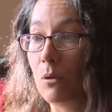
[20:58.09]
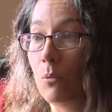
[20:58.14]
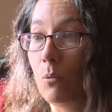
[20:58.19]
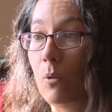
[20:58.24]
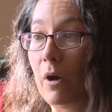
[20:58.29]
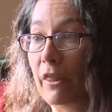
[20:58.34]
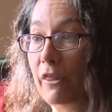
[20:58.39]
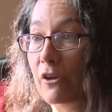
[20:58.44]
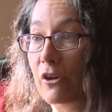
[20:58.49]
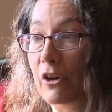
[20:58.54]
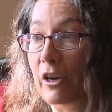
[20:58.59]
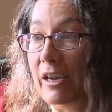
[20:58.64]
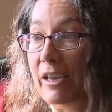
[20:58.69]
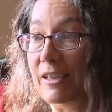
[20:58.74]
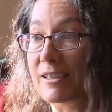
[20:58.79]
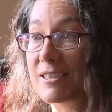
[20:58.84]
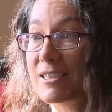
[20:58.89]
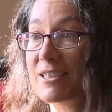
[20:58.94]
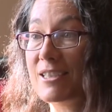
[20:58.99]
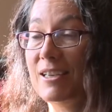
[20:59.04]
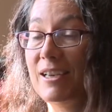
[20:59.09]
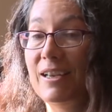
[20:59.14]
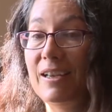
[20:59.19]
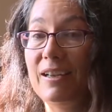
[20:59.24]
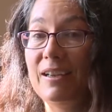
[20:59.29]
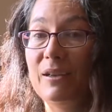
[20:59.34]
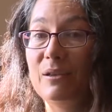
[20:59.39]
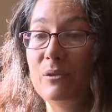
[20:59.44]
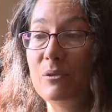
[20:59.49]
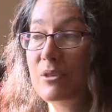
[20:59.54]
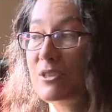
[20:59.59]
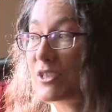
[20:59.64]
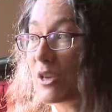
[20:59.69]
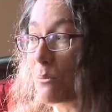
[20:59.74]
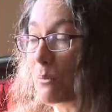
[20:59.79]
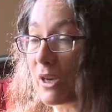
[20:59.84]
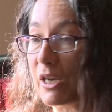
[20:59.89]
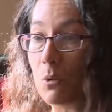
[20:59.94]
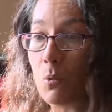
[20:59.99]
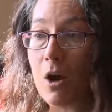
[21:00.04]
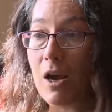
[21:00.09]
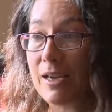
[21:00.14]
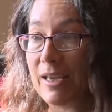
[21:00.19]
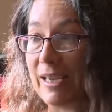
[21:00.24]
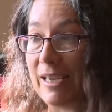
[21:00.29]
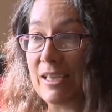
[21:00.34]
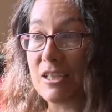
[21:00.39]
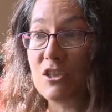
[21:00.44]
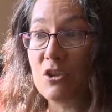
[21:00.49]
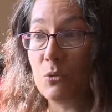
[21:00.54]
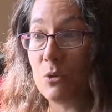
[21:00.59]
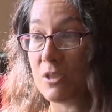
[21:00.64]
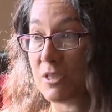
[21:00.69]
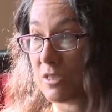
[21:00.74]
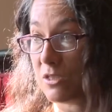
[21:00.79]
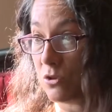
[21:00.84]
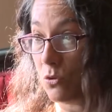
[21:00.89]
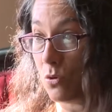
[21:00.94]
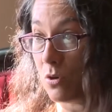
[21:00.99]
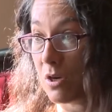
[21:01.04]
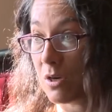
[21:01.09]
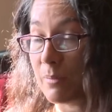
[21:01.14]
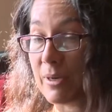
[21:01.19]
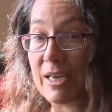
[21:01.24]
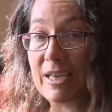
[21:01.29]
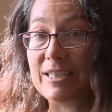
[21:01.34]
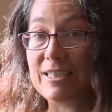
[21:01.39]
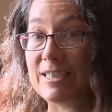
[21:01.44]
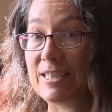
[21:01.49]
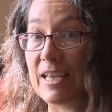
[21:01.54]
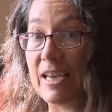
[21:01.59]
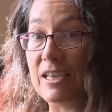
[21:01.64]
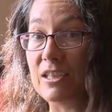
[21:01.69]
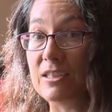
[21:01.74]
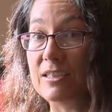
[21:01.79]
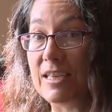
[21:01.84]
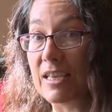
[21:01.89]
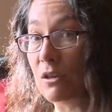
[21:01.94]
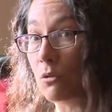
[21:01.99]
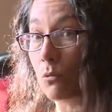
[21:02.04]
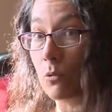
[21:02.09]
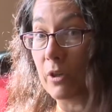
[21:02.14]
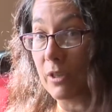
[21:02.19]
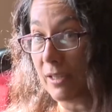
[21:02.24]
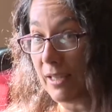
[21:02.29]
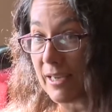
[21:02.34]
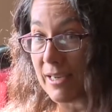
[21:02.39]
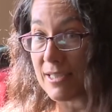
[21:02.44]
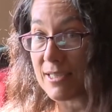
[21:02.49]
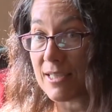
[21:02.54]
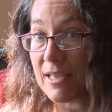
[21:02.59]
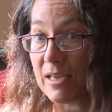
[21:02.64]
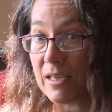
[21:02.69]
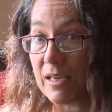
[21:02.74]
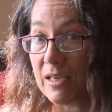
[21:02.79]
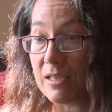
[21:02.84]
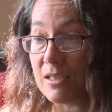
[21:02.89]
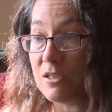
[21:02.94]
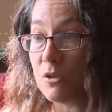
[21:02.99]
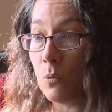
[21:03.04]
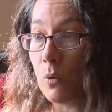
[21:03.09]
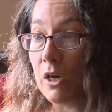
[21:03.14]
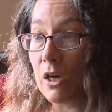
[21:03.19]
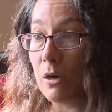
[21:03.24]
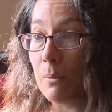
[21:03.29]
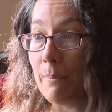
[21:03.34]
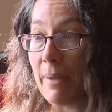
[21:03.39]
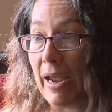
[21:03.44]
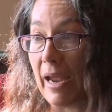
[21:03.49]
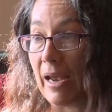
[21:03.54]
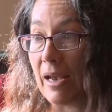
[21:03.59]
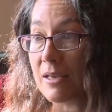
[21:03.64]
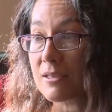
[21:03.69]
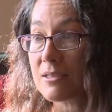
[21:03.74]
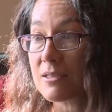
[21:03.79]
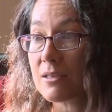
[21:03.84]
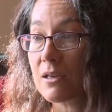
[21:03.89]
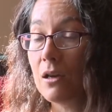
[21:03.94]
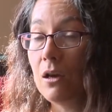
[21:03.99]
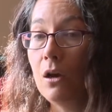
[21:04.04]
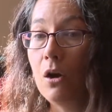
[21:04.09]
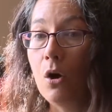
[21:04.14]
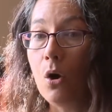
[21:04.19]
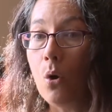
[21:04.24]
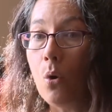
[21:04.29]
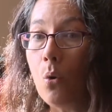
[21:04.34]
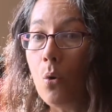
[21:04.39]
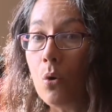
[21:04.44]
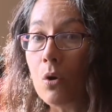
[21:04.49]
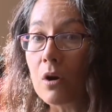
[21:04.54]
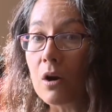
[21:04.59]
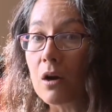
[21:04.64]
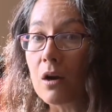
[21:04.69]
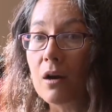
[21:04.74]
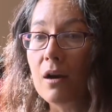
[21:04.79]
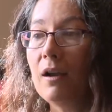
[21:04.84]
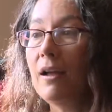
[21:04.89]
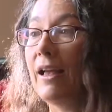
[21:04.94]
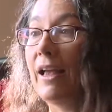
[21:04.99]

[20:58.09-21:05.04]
whether it's somebody walking into a store because they didn't realize they needed to wear a mask, or